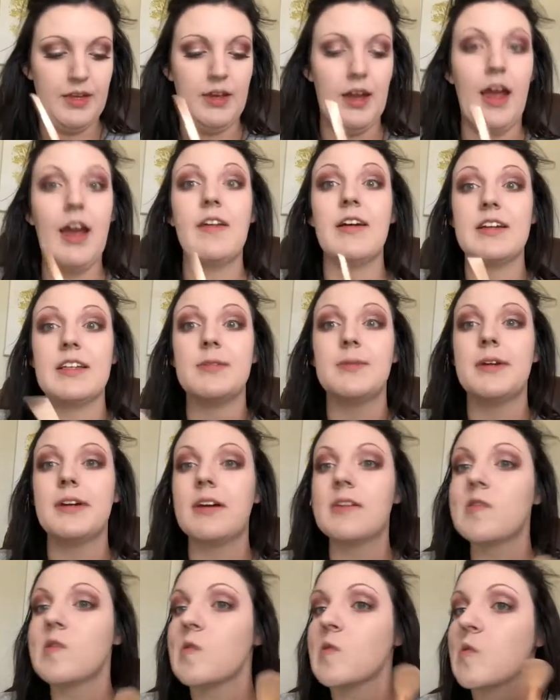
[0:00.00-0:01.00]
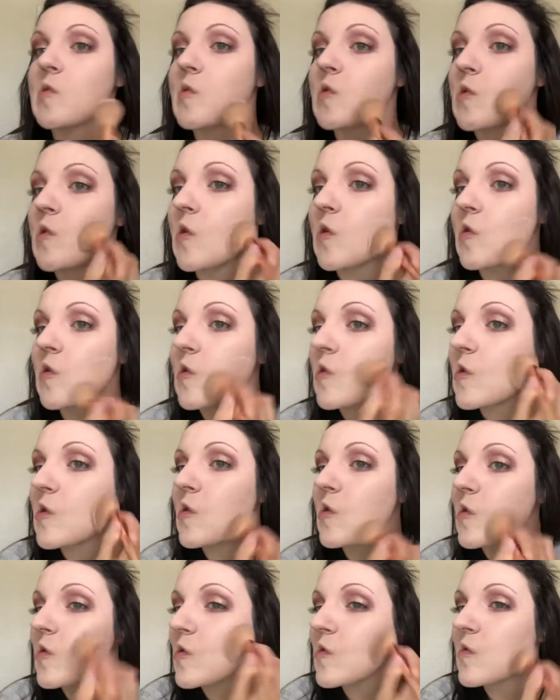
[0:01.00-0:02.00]
like to be covered. Okay, and then
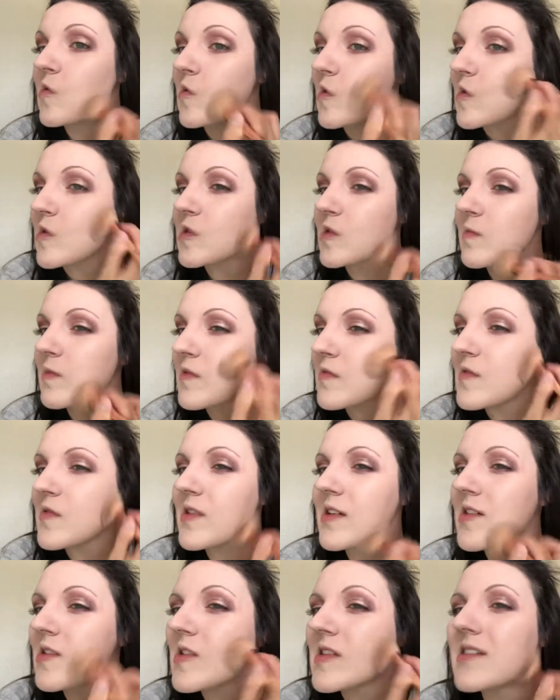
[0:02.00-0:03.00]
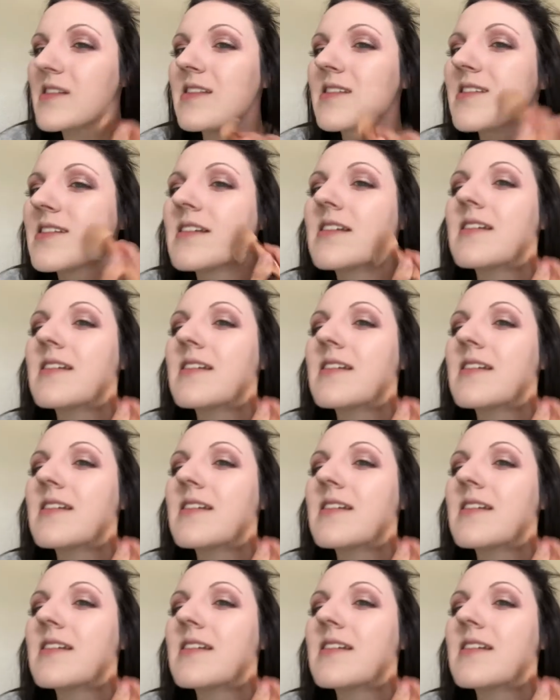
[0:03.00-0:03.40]
I do the rest of my face.